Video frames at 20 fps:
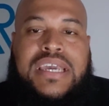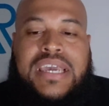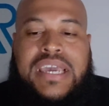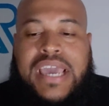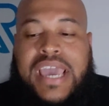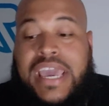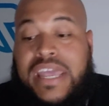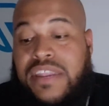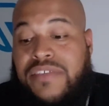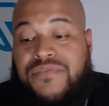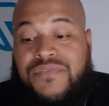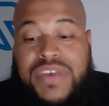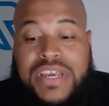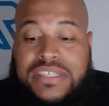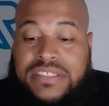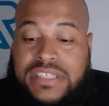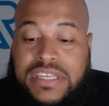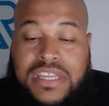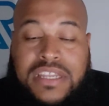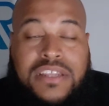and
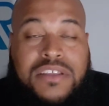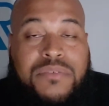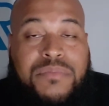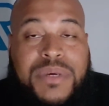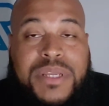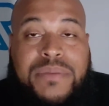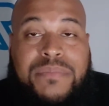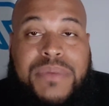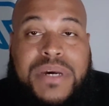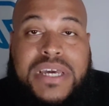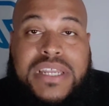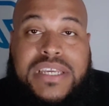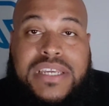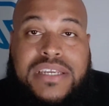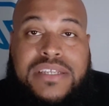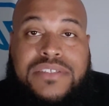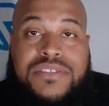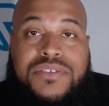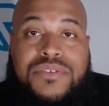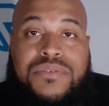investing a little bit of money
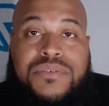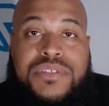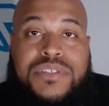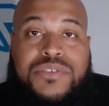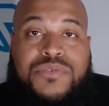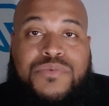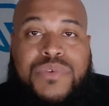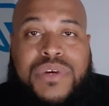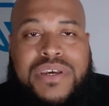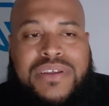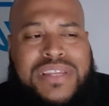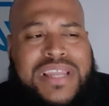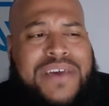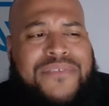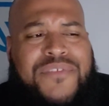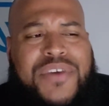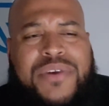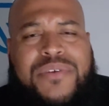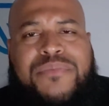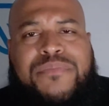into it as well. Not
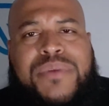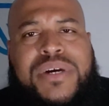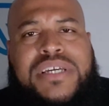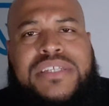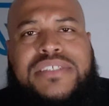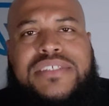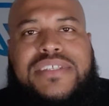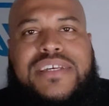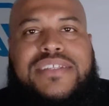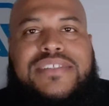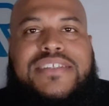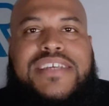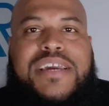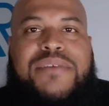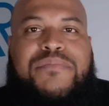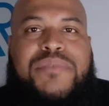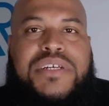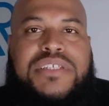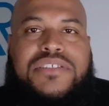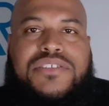very much. It doesn't take
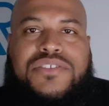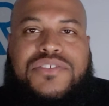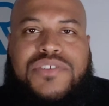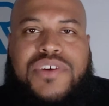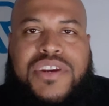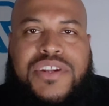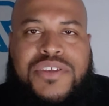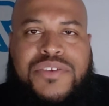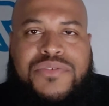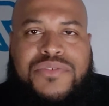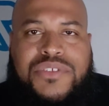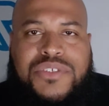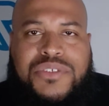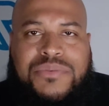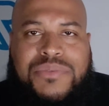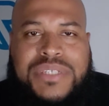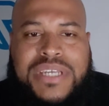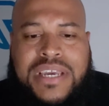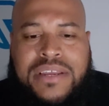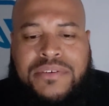much to start a YouTube
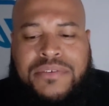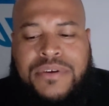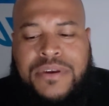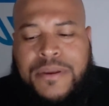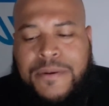channel.